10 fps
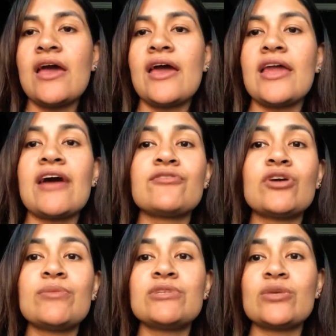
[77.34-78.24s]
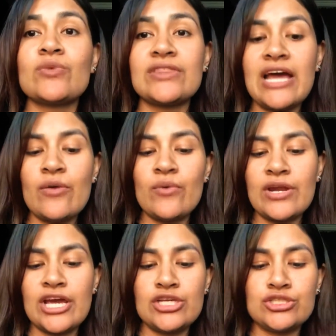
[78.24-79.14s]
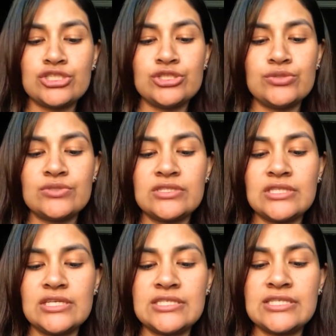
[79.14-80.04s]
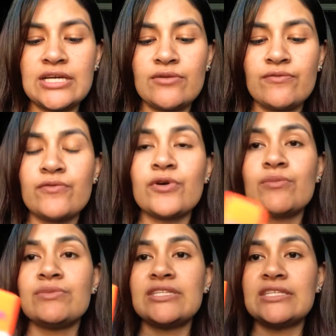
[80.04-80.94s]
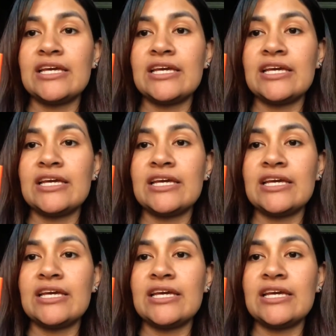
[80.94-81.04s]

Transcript: And after I'm done with that one, I usually use the Serum Firm